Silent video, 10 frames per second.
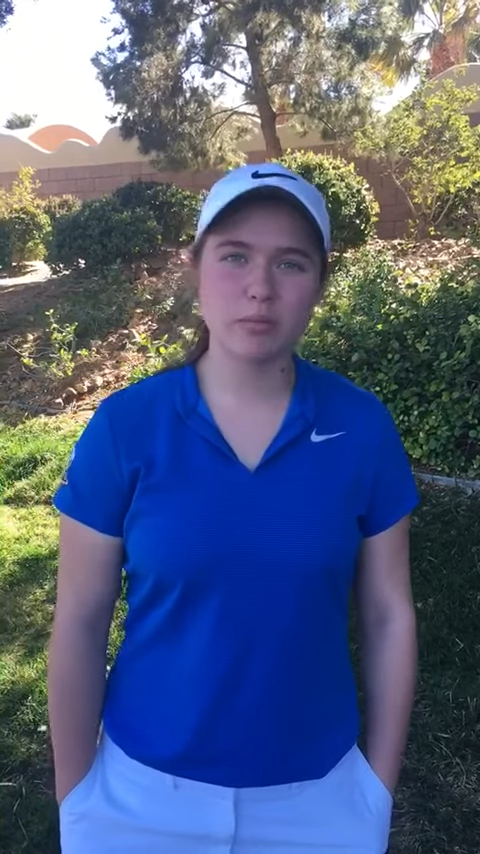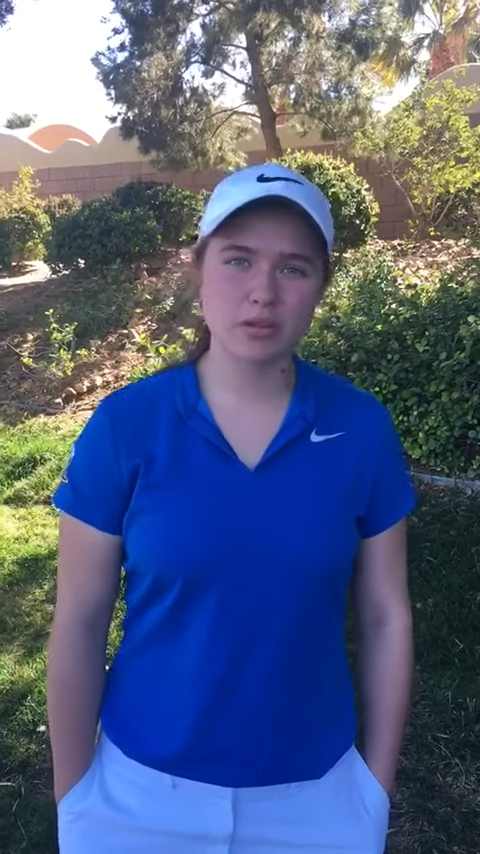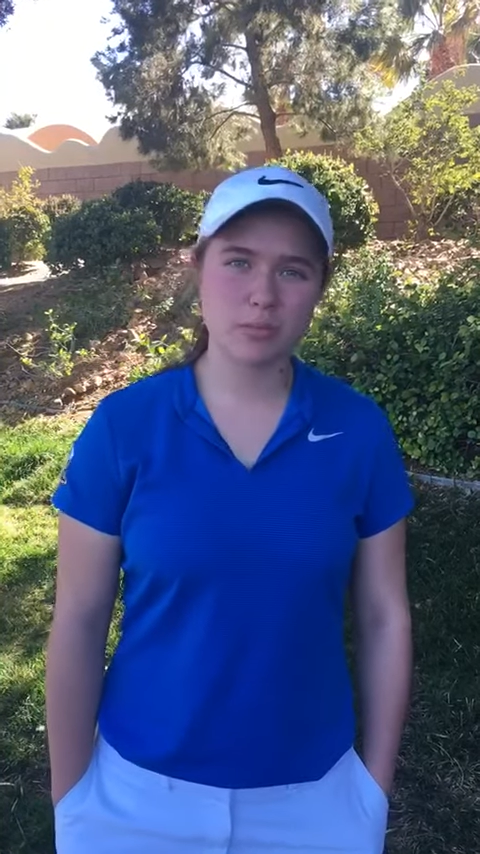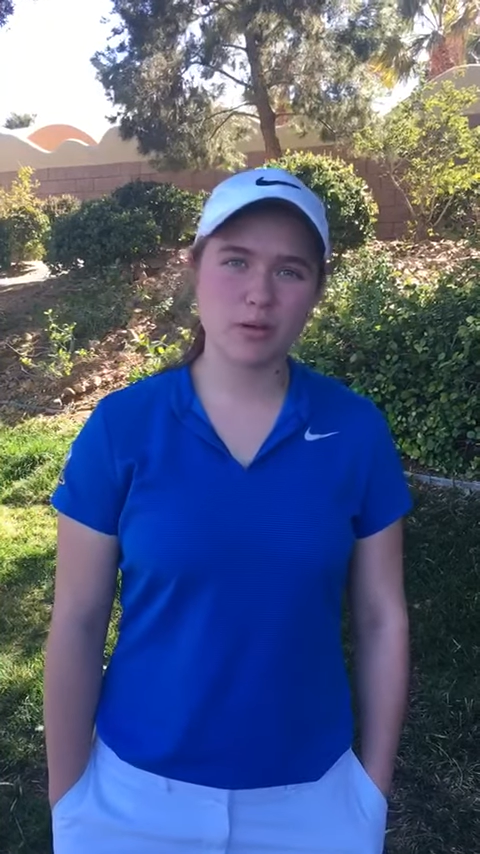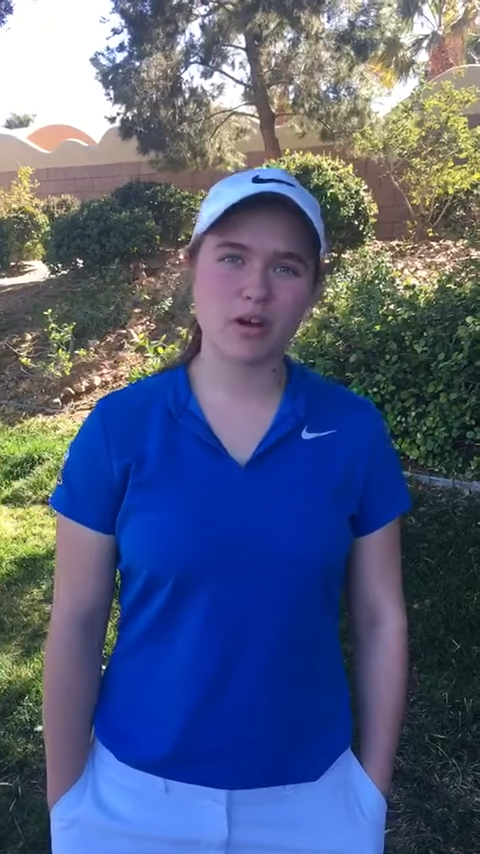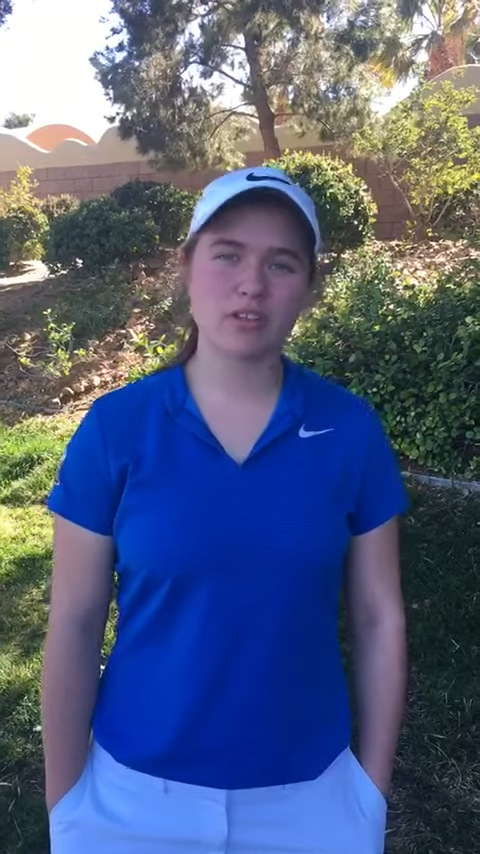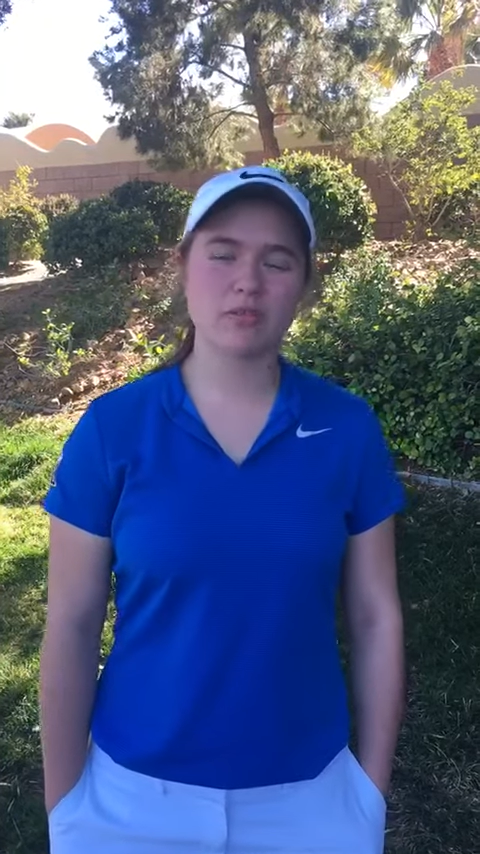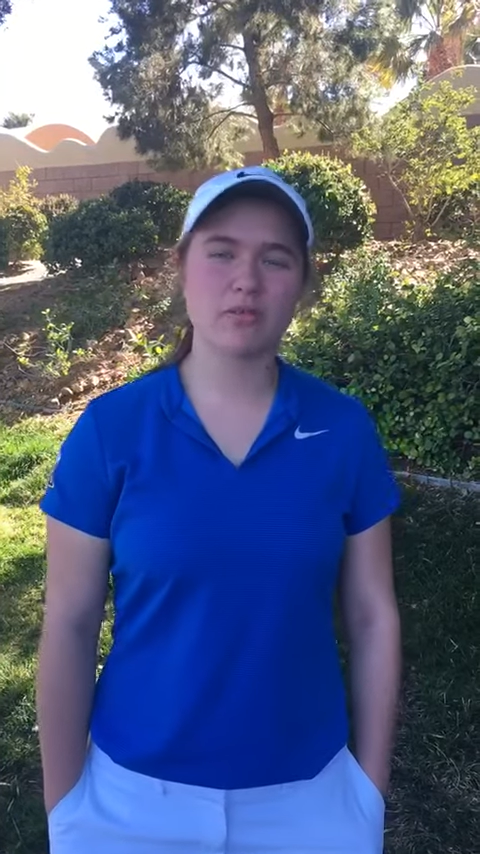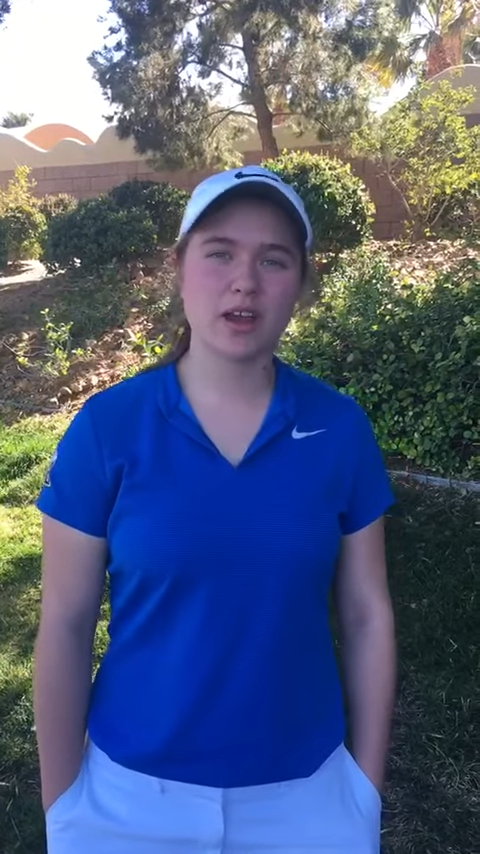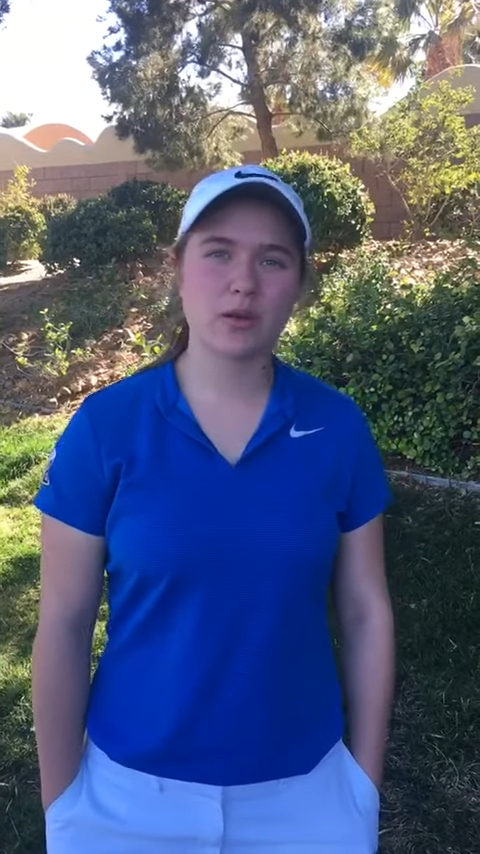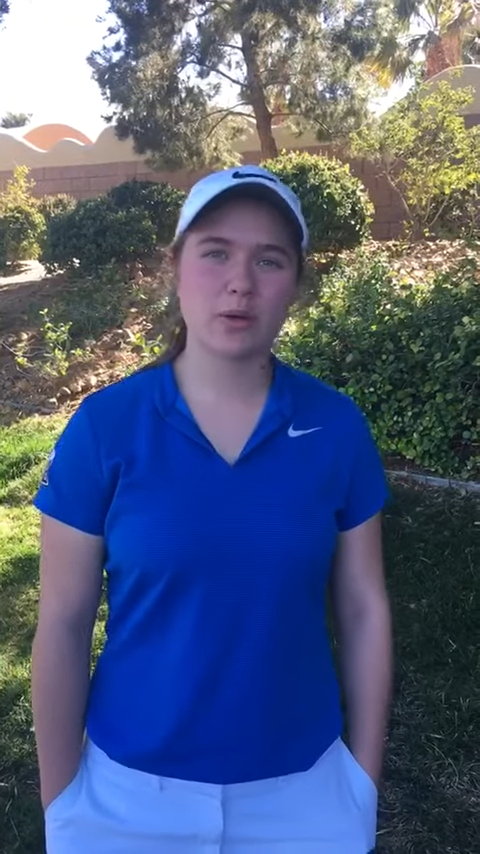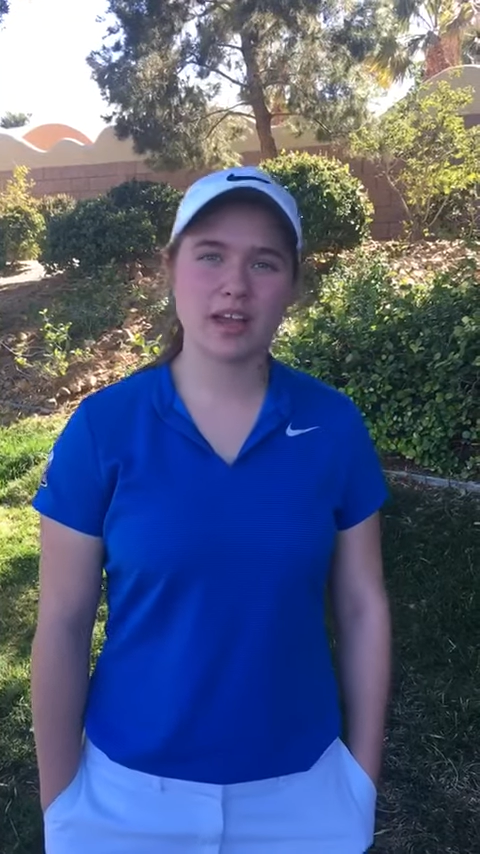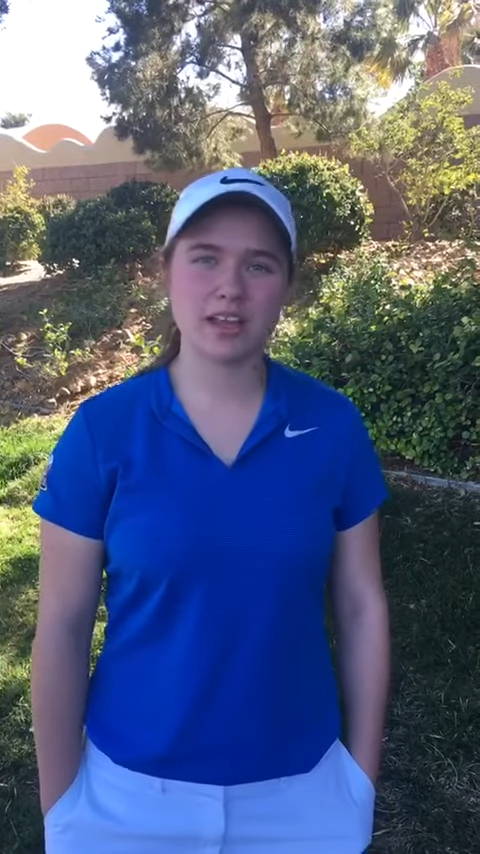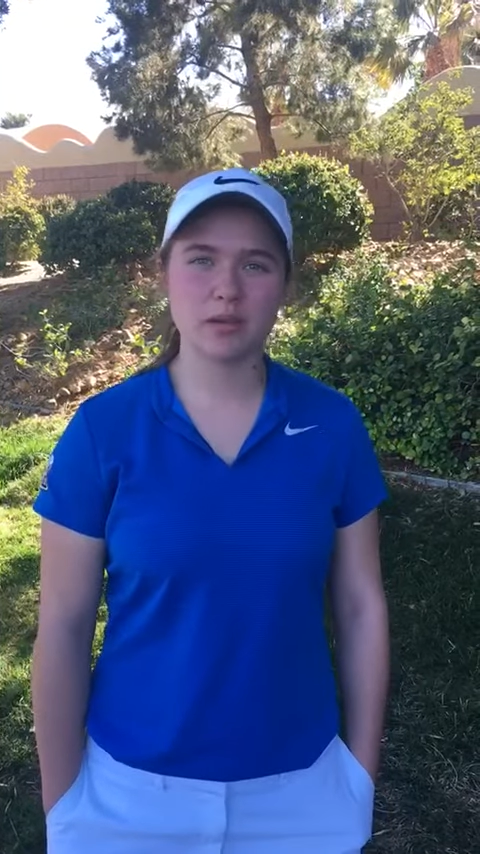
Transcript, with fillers: put the ball in the fairway,